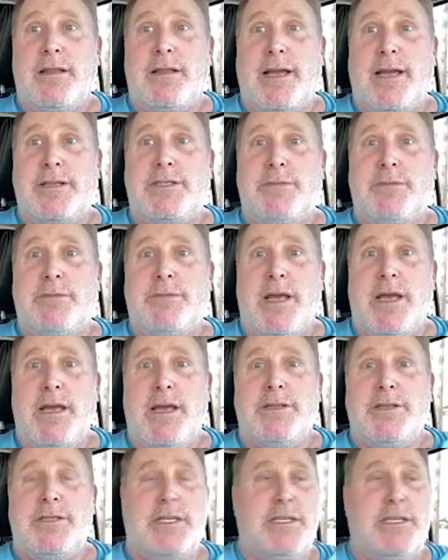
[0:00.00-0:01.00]
Like she
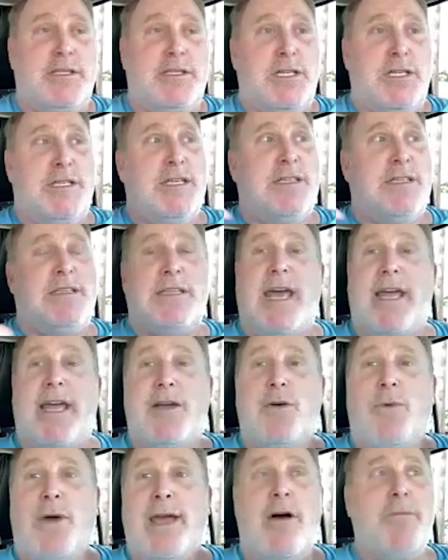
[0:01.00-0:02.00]
did the
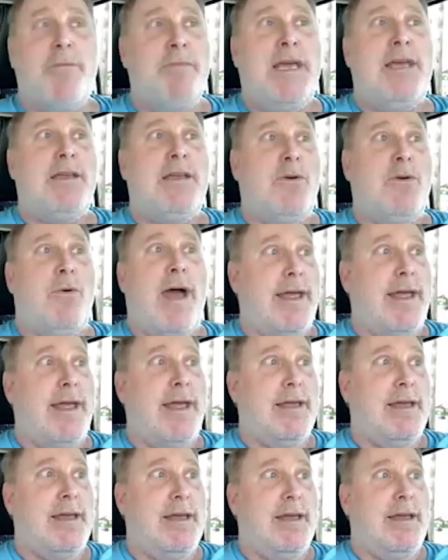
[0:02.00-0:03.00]
takeaway on me in a way.
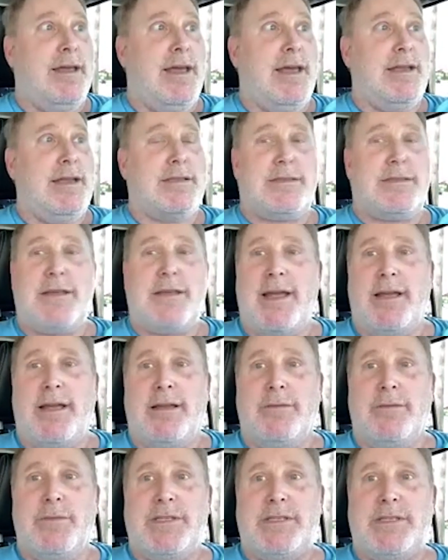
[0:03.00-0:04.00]
And it's like,
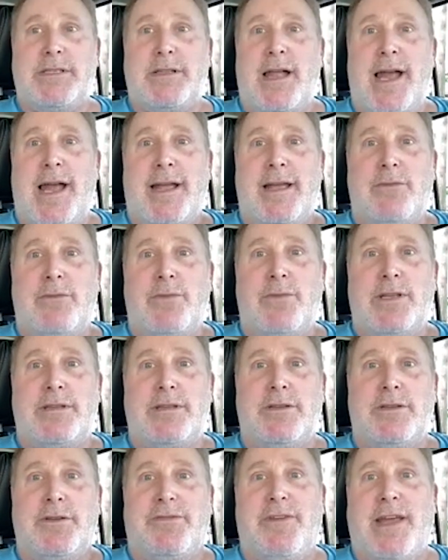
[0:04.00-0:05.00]
Mrs. Claggett,
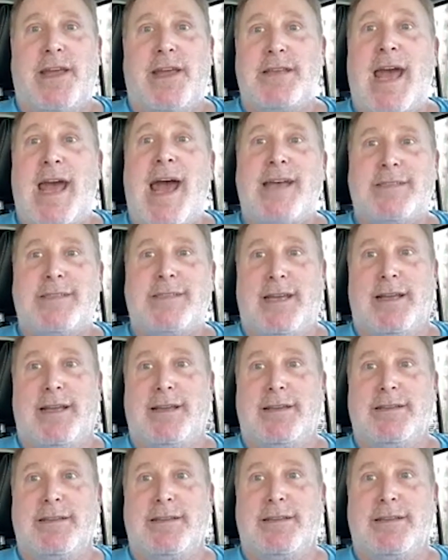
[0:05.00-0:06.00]
you're fantastic.
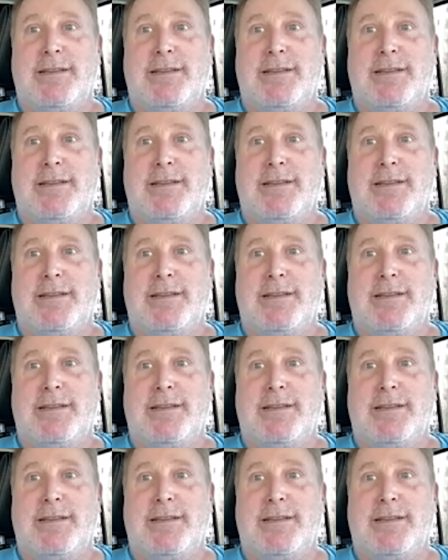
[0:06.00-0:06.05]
